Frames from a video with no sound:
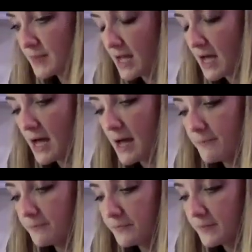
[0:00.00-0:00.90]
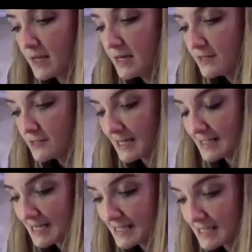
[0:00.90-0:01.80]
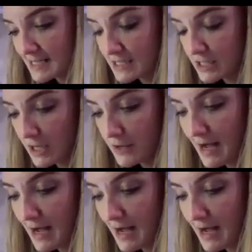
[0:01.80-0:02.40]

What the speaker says: So that's handy to know.